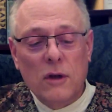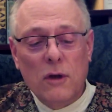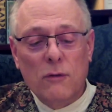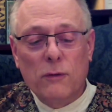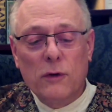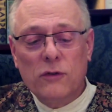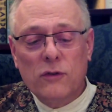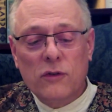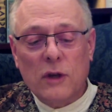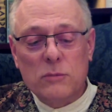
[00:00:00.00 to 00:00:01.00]
first
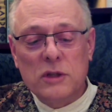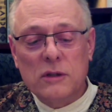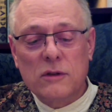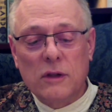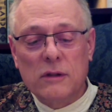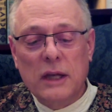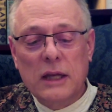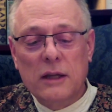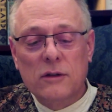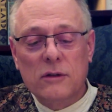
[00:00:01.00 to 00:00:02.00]
subject that lay
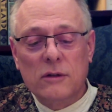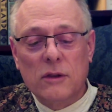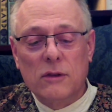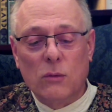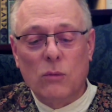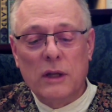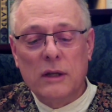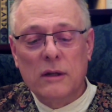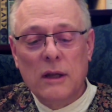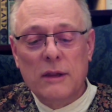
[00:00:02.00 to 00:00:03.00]
under
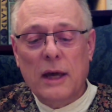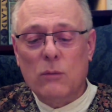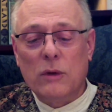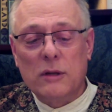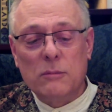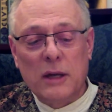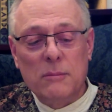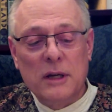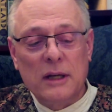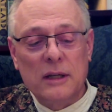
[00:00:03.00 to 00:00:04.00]
that one in my
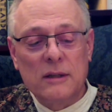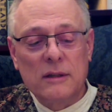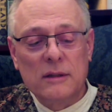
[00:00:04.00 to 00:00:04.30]
mind.